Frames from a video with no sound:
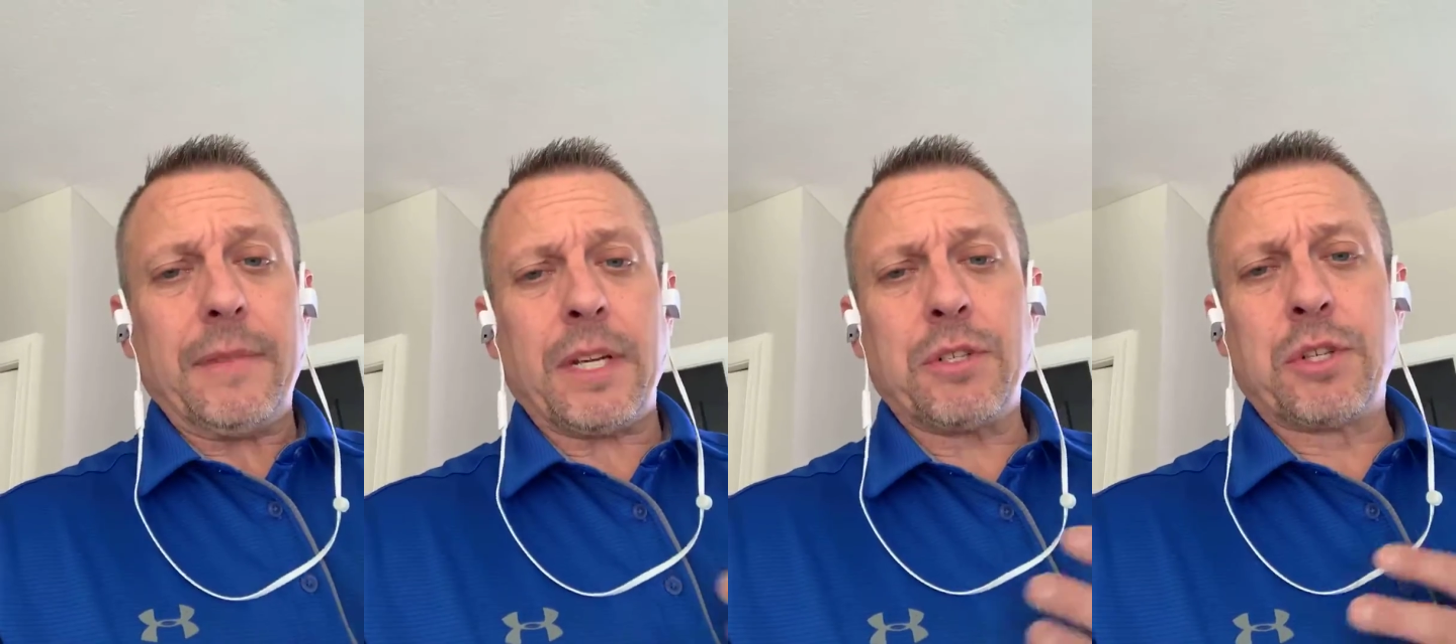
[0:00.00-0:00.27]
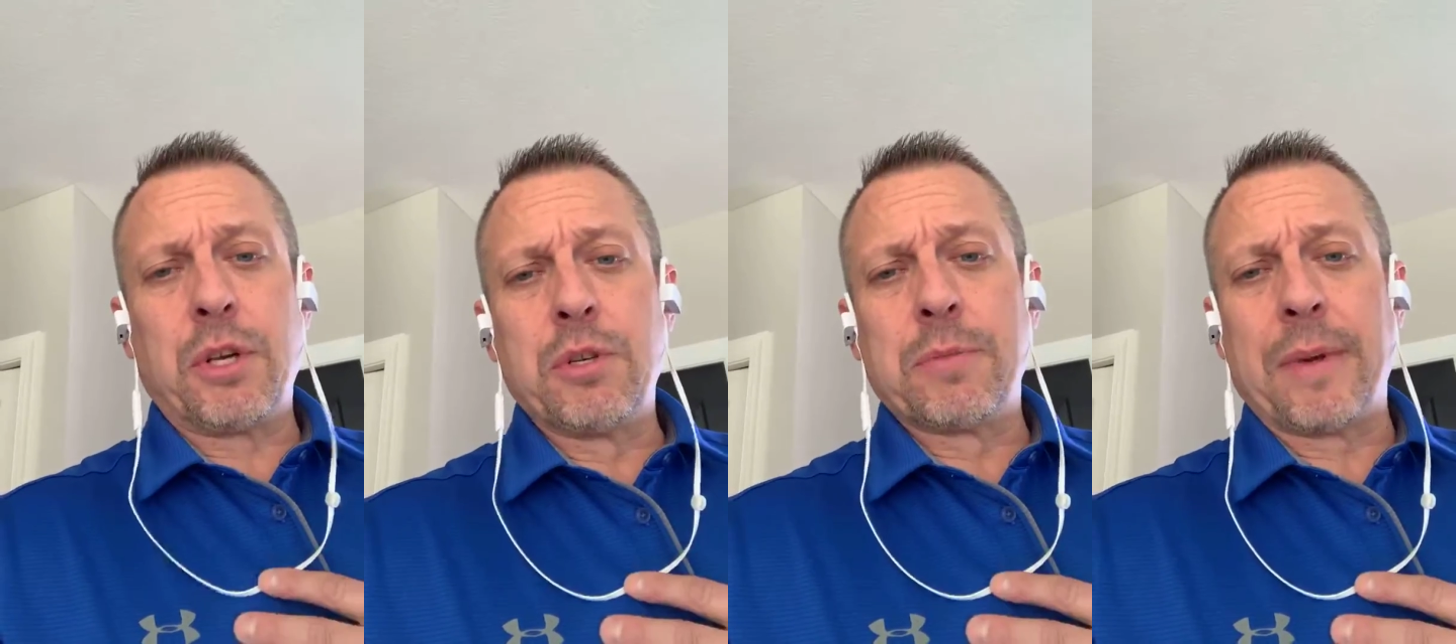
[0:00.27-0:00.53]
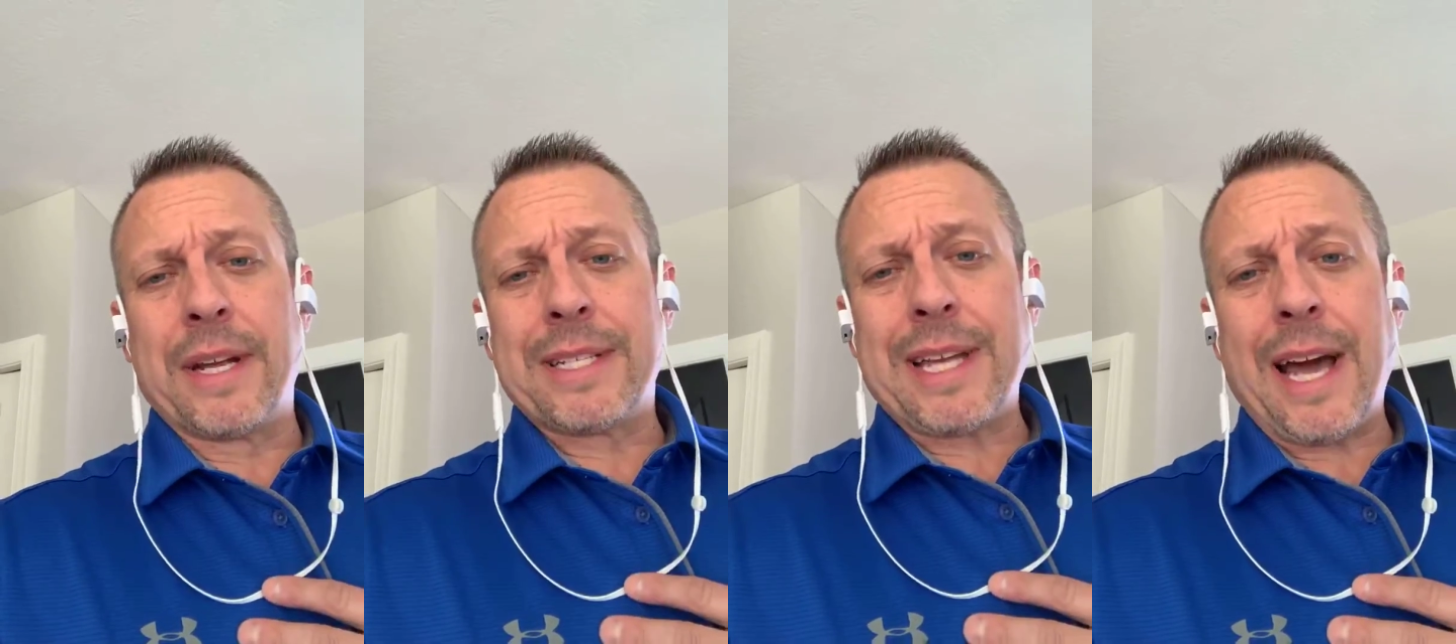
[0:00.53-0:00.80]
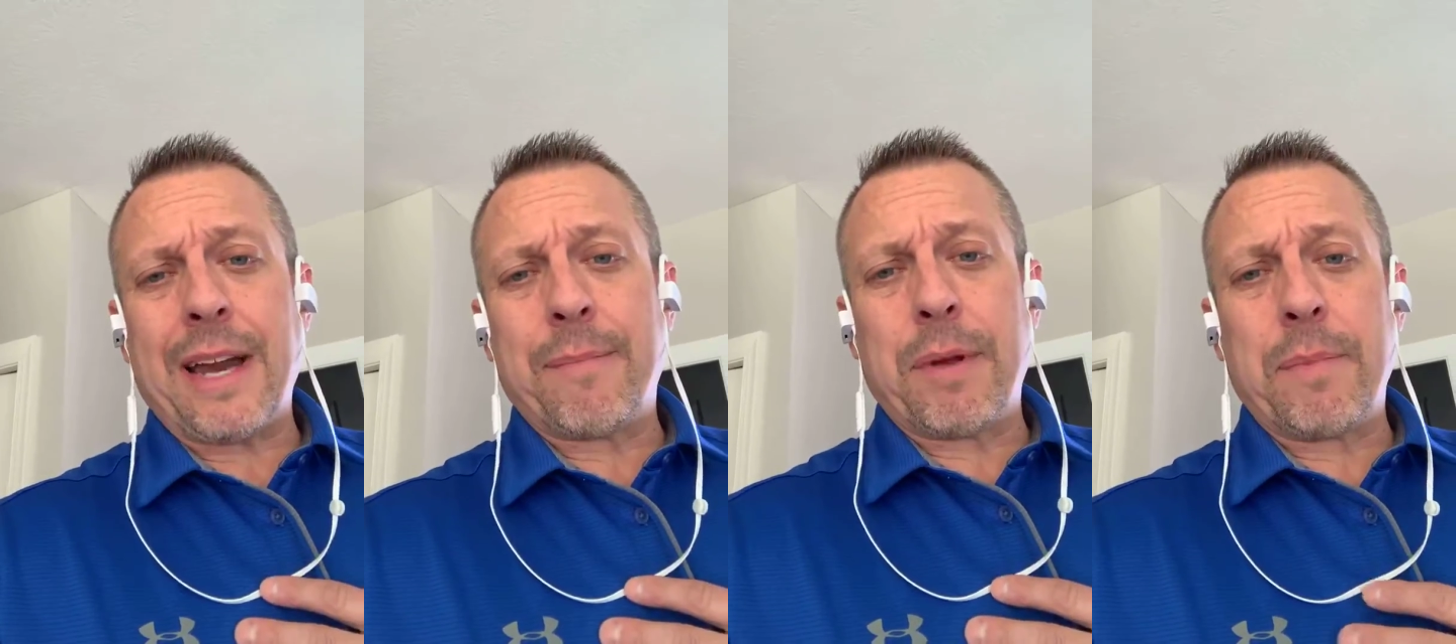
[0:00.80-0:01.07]
it's
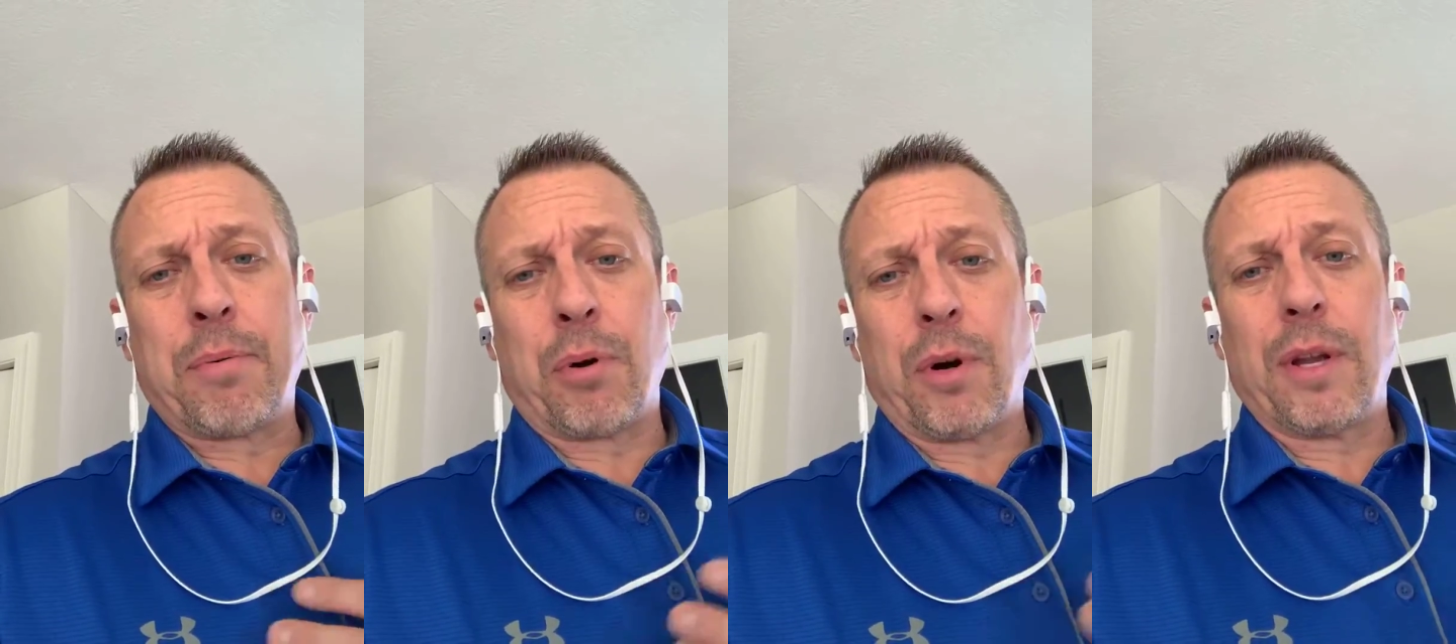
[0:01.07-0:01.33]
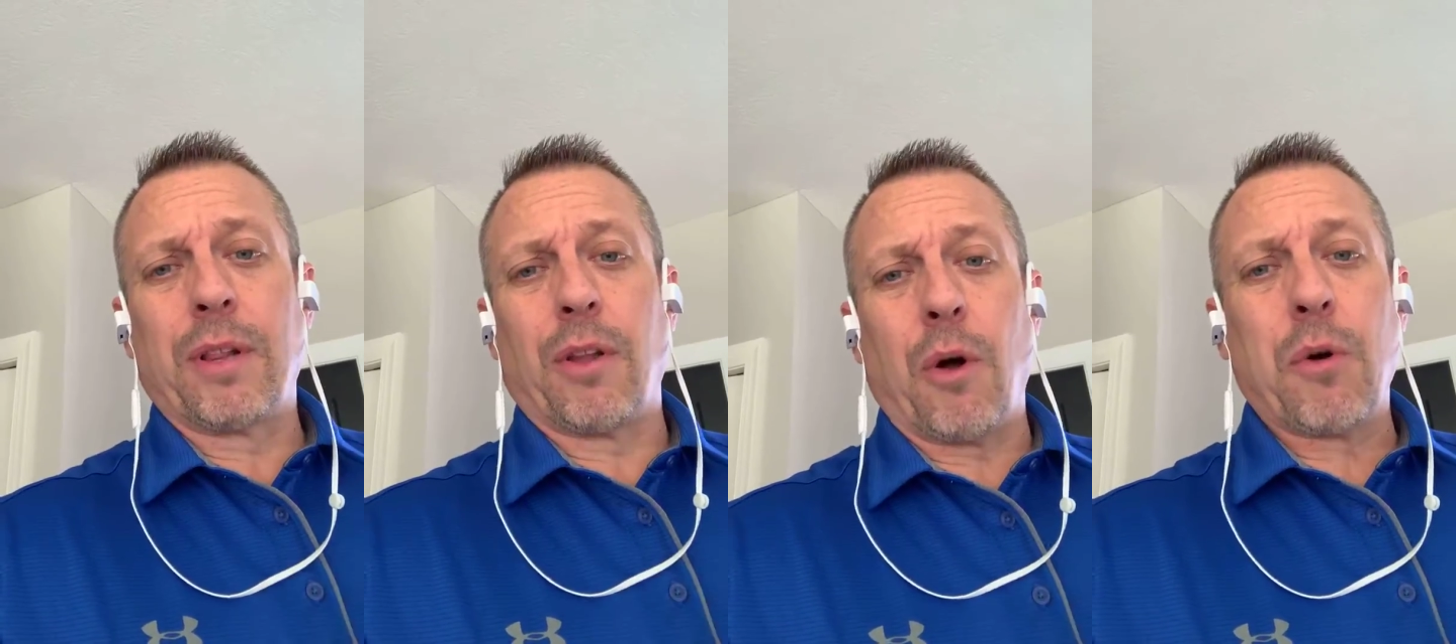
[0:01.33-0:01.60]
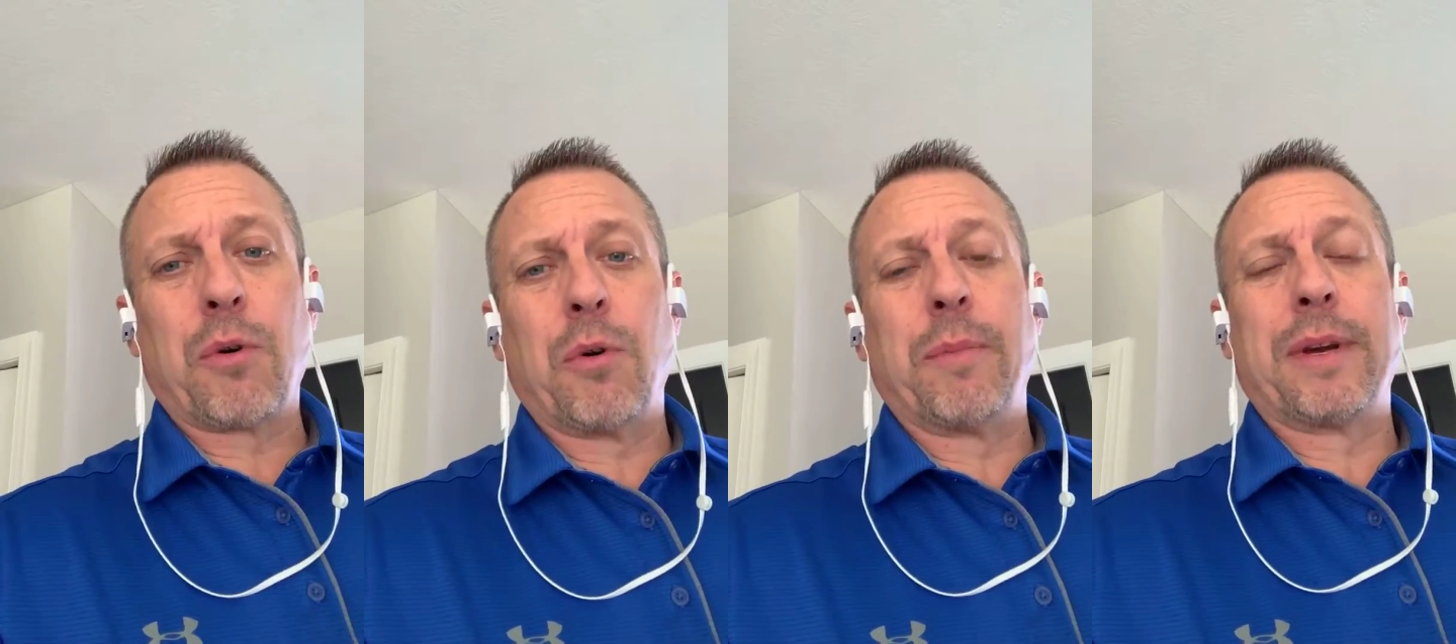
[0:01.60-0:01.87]
got to be pretty local